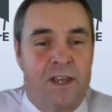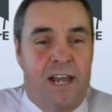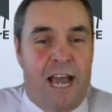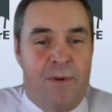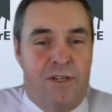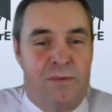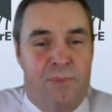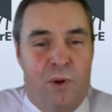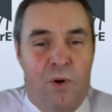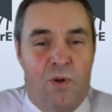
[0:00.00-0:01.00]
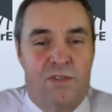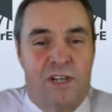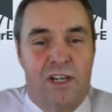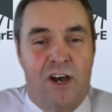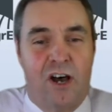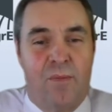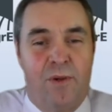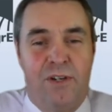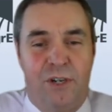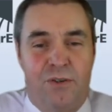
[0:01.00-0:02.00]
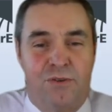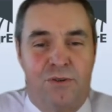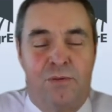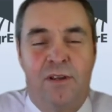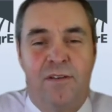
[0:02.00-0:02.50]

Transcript: and how it supports a carbon neutral